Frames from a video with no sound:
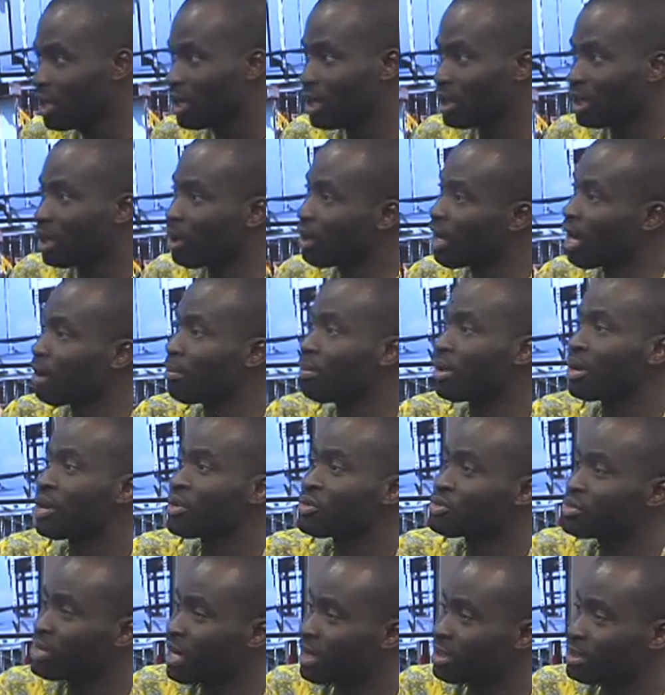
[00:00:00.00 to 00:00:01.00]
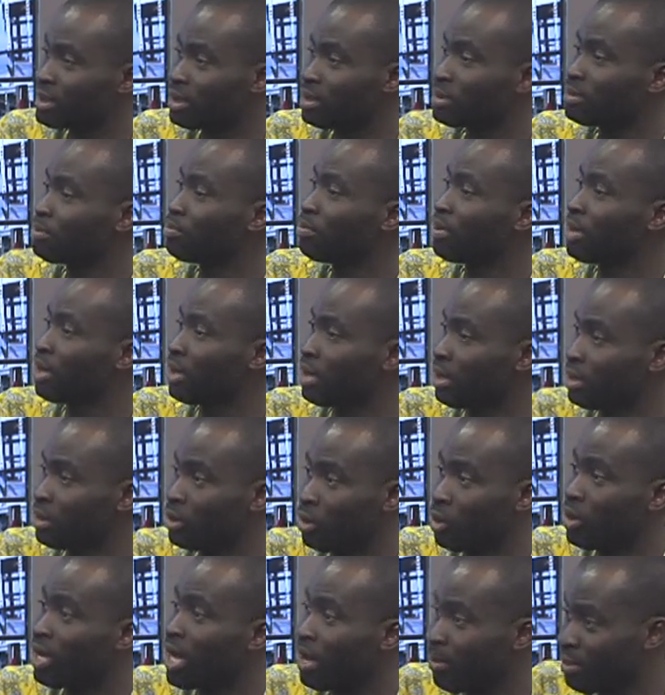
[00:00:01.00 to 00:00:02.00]
Now government has started paying,
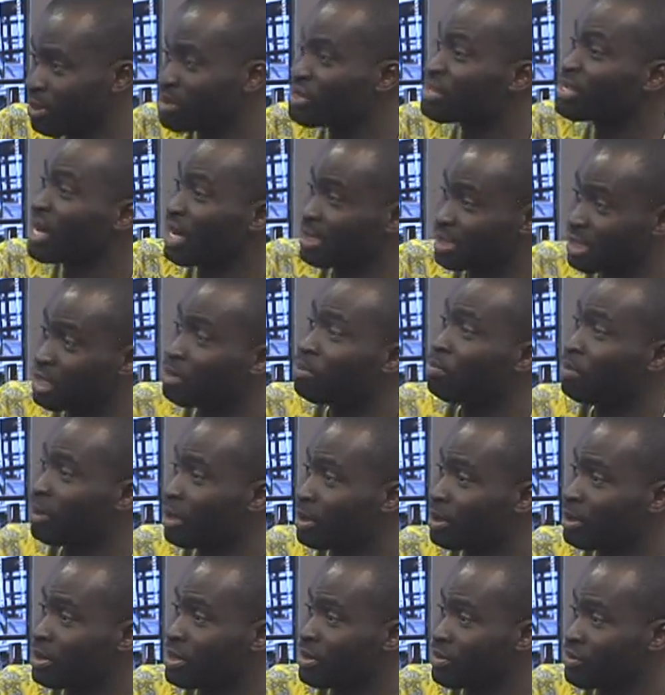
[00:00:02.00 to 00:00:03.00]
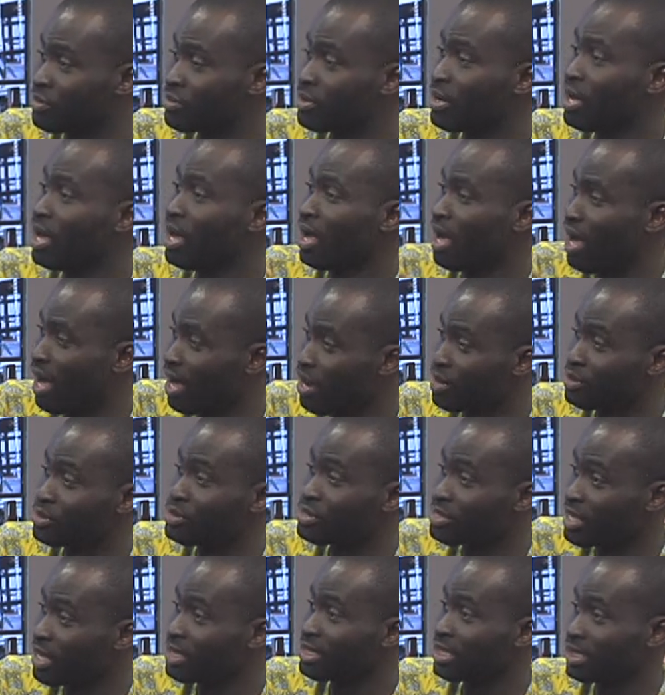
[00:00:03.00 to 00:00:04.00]
or government started paying these energy
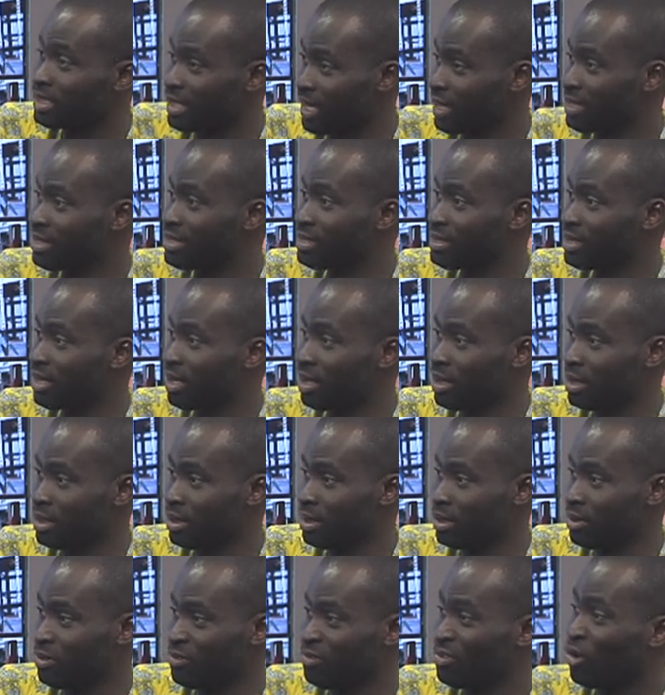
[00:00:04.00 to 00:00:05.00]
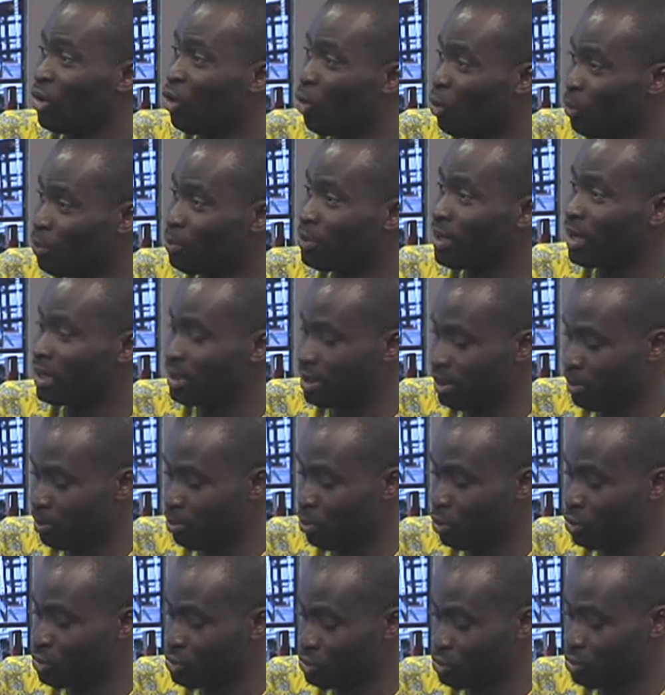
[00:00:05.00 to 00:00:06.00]
sector debts. And there's a hope that the
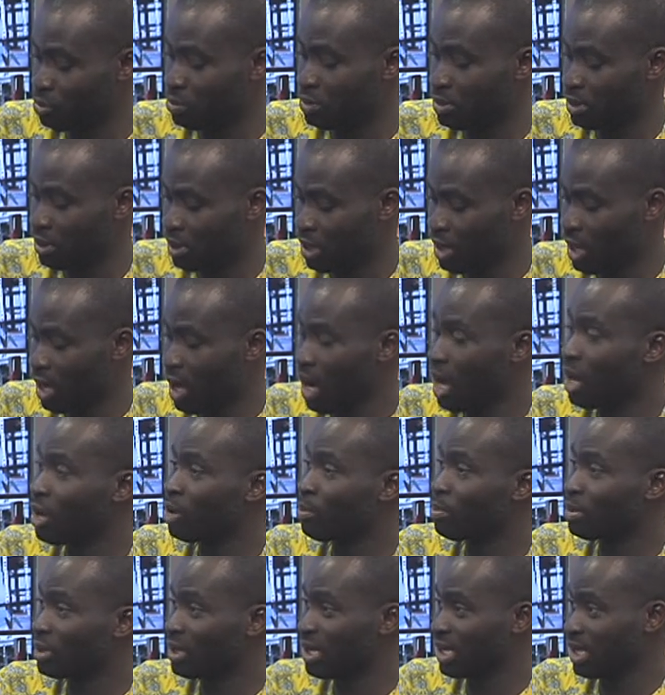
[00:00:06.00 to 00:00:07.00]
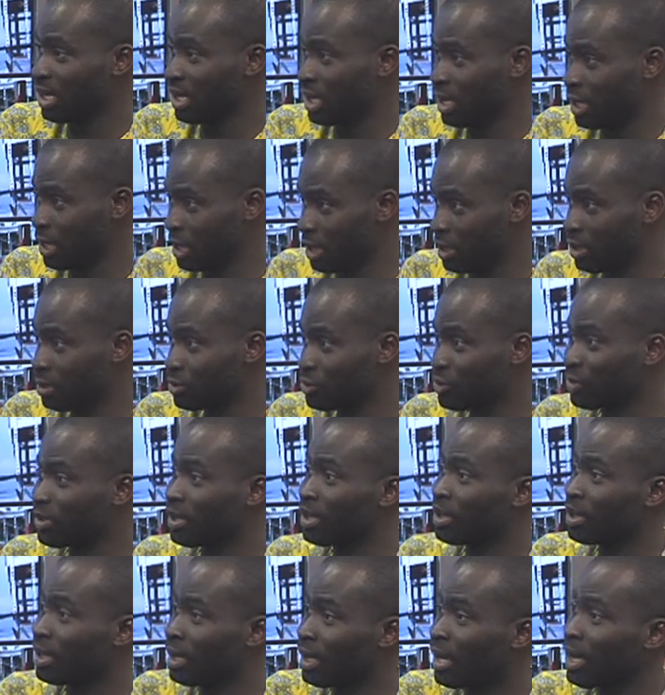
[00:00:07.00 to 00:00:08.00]
books could be a little bit clean so
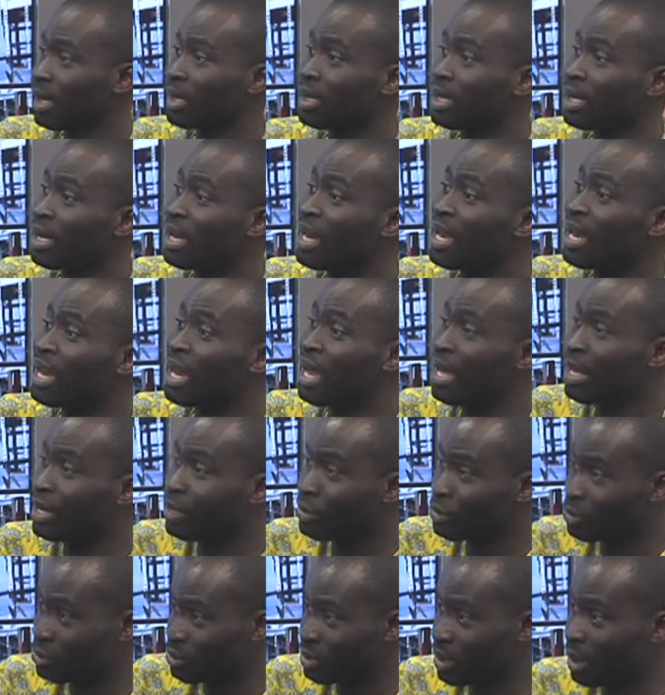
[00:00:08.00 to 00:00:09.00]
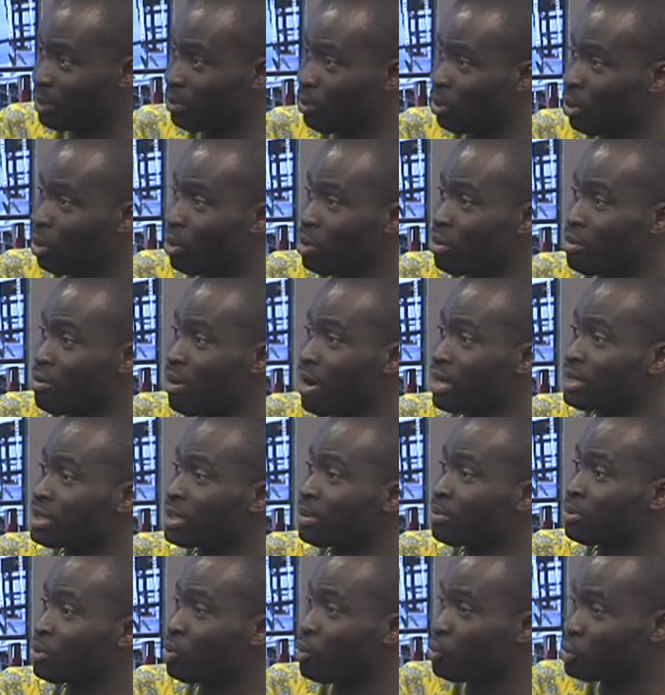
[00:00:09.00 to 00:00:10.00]
that they can lend it to them or grant
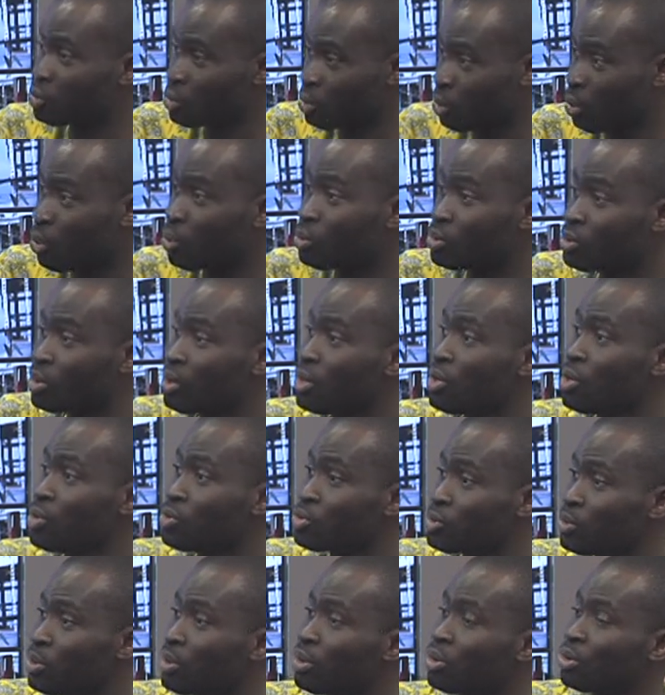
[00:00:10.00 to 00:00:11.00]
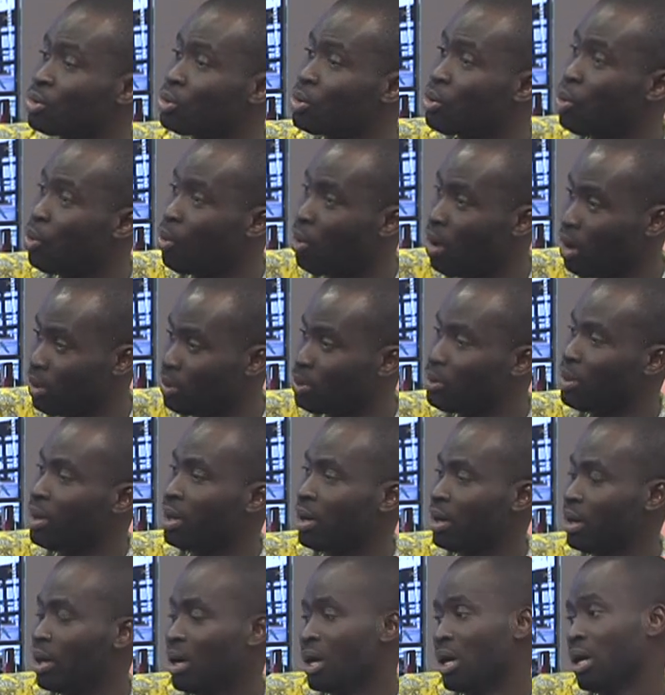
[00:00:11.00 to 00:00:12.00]
them those loans so they can go out
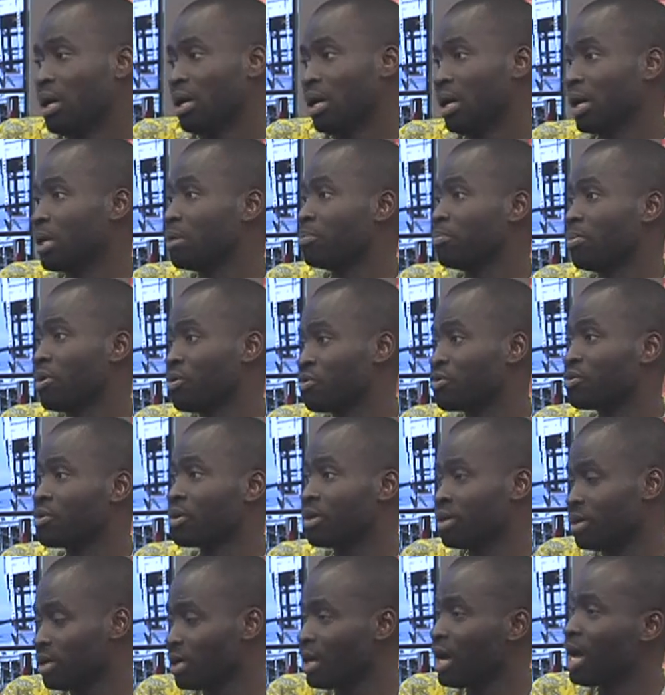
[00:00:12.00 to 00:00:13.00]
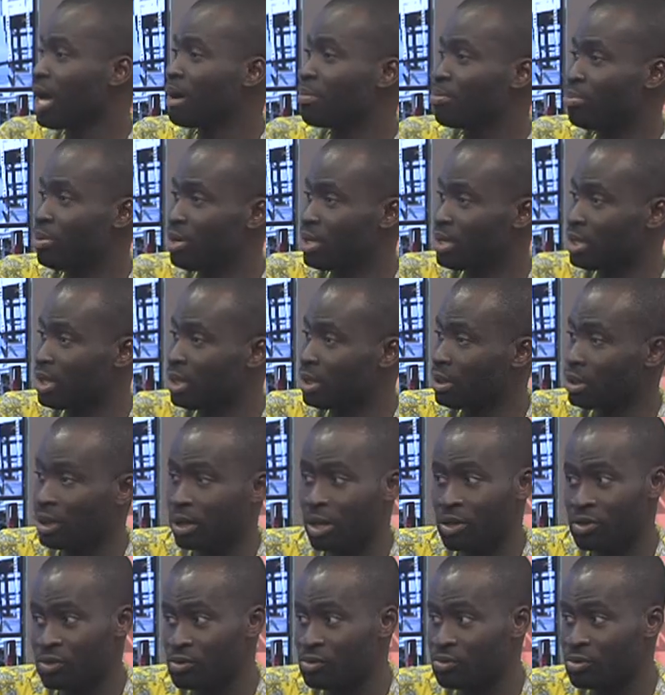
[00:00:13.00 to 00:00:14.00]
there and basically uh, bring in the
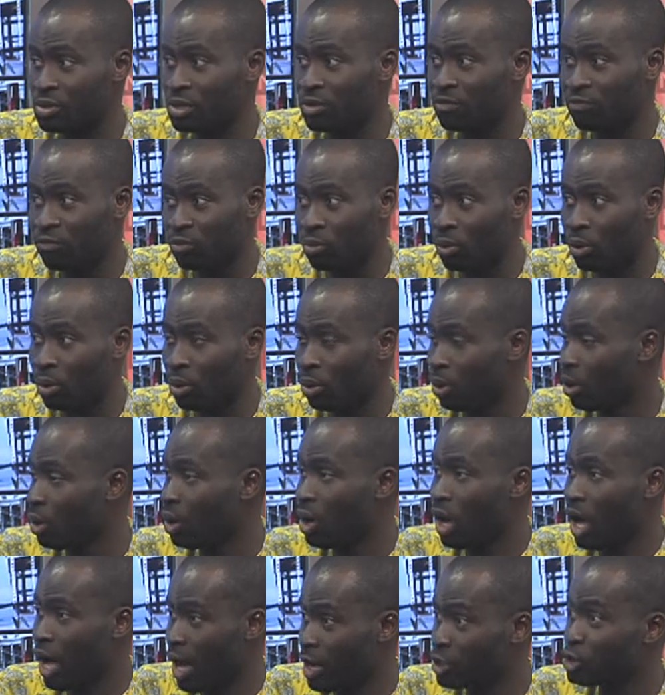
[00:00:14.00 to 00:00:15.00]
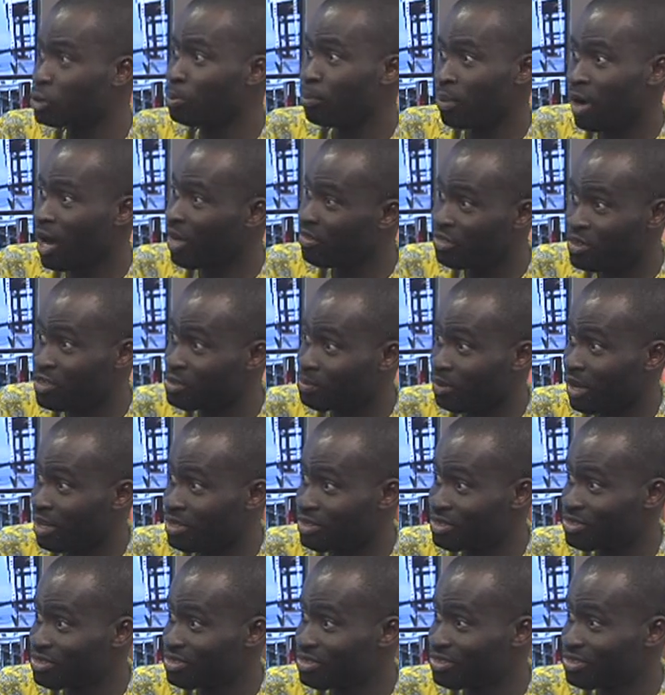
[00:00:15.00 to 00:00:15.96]
necessary fuel uh, to power these plants.